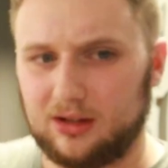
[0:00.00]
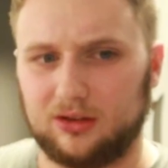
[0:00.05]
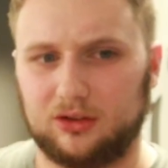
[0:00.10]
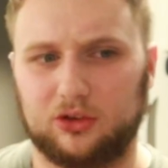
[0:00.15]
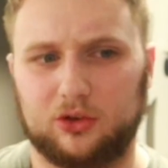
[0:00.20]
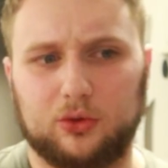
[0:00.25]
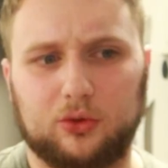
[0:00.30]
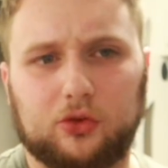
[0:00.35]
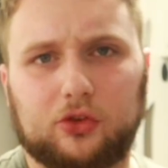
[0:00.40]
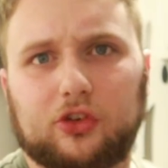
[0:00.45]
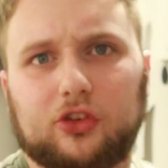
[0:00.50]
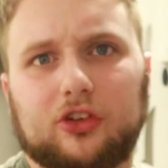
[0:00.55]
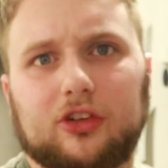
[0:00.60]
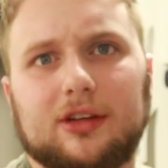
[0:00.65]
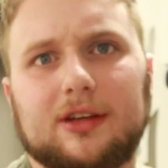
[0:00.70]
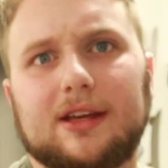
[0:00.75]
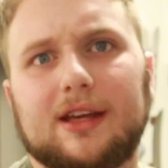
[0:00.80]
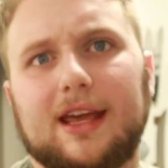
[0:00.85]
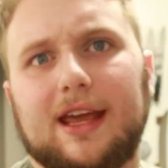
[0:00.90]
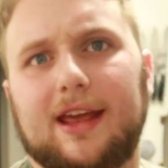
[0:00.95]
loose
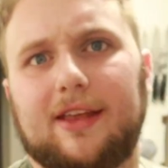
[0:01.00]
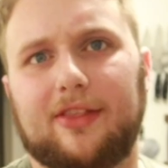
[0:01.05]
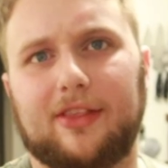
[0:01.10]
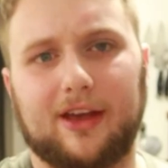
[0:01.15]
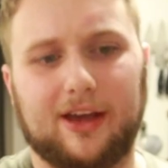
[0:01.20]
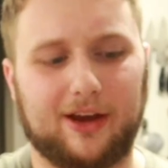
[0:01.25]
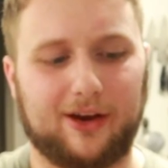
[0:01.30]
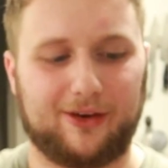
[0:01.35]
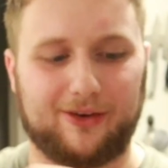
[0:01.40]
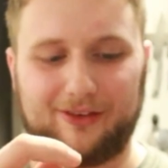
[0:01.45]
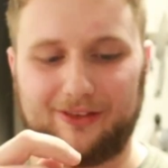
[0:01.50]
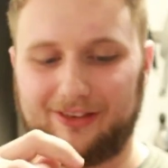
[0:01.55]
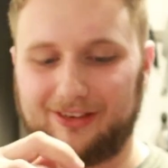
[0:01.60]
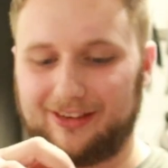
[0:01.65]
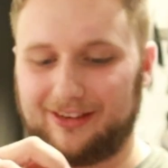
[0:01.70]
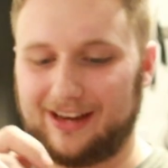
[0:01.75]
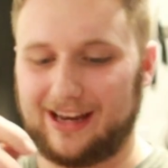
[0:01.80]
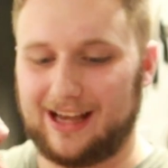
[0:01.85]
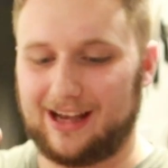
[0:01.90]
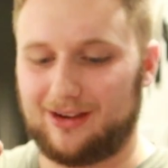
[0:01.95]
in there
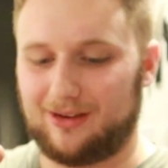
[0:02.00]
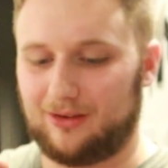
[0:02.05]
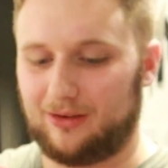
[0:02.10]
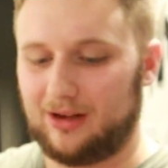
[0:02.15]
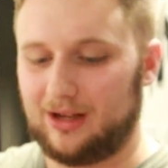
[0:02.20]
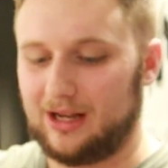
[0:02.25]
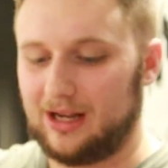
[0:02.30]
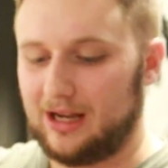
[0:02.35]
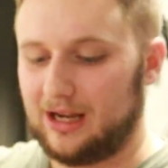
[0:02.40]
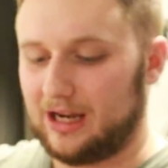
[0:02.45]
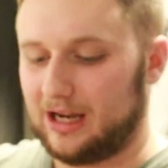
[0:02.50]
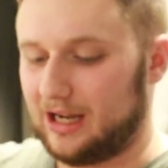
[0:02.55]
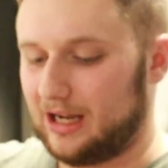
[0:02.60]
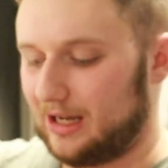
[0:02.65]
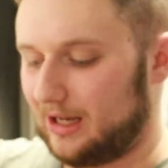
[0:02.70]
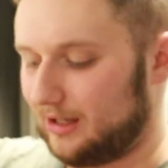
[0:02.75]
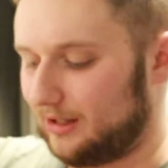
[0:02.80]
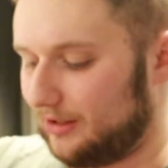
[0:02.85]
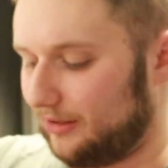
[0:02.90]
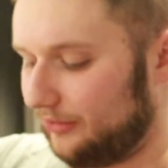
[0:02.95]
now
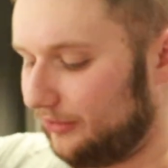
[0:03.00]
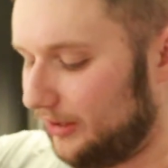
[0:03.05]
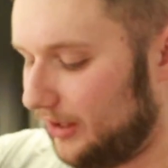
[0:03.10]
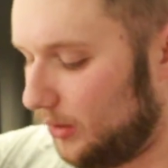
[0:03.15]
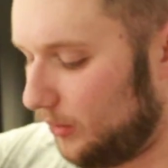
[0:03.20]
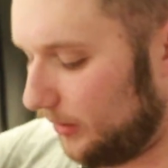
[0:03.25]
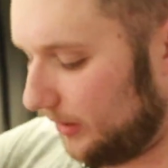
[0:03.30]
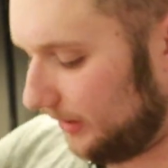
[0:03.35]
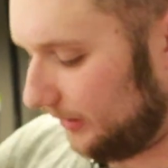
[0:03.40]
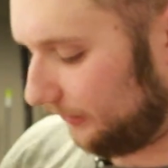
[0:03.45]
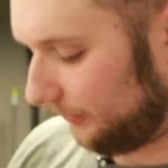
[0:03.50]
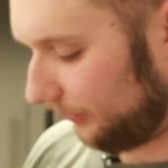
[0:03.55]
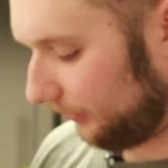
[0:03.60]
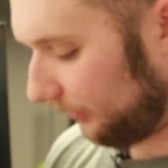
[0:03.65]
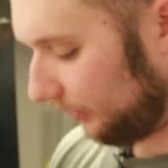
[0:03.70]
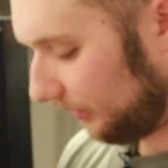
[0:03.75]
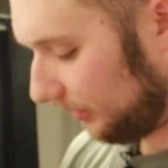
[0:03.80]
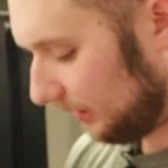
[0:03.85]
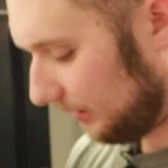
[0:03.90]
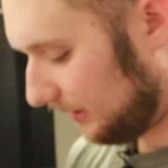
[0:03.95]
because egg
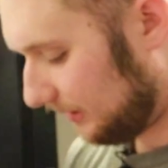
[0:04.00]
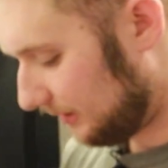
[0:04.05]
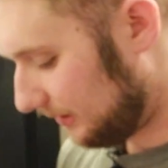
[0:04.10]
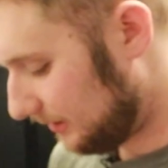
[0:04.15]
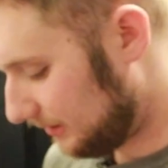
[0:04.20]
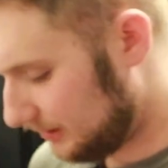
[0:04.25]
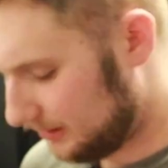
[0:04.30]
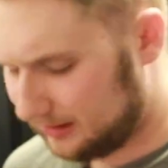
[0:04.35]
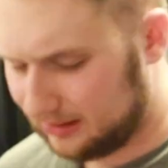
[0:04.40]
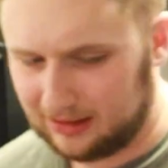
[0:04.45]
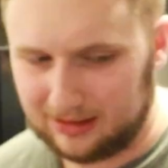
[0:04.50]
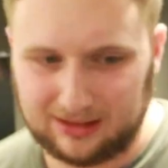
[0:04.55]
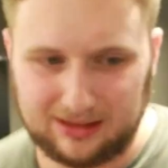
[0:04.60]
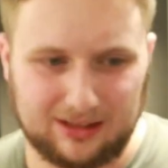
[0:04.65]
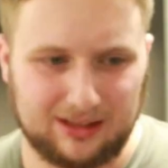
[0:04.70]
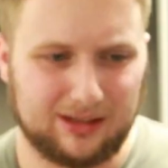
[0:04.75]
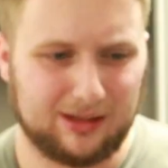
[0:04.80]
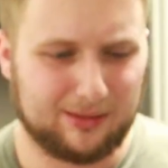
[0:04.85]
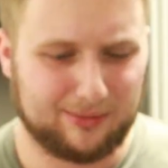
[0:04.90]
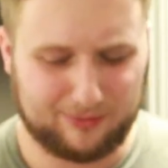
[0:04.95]
whites
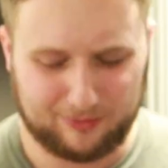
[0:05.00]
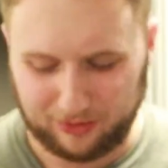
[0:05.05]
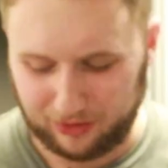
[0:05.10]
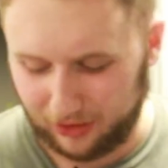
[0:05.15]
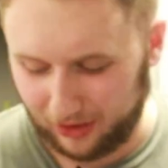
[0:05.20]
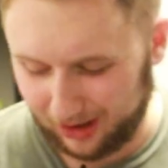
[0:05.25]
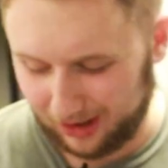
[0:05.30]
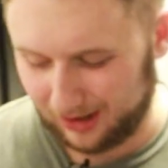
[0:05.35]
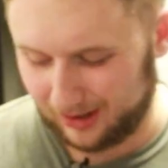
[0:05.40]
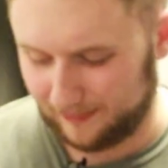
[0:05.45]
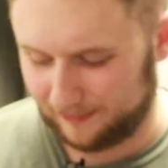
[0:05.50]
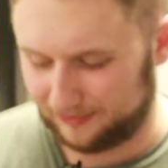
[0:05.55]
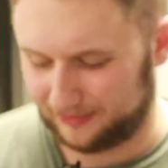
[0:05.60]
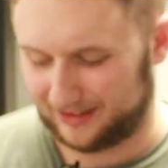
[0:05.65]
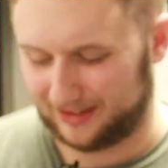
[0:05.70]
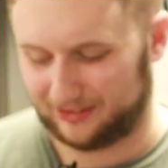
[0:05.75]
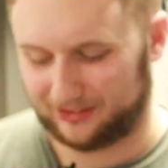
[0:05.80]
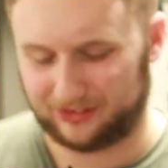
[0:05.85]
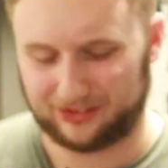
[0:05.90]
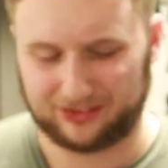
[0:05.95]
thaw.
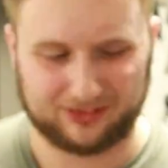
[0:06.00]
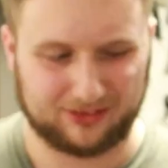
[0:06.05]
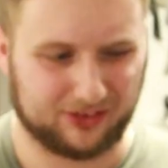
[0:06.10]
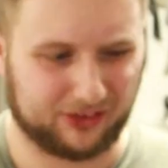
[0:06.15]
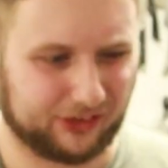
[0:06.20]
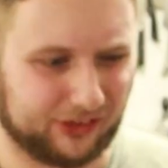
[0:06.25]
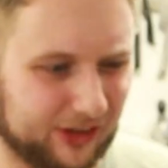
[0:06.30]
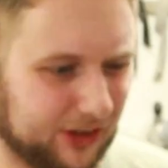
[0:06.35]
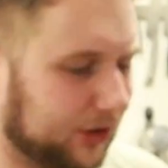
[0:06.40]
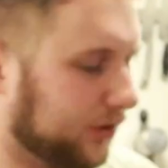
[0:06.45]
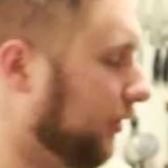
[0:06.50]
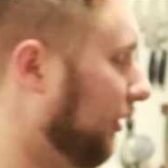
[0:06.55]
That's kind of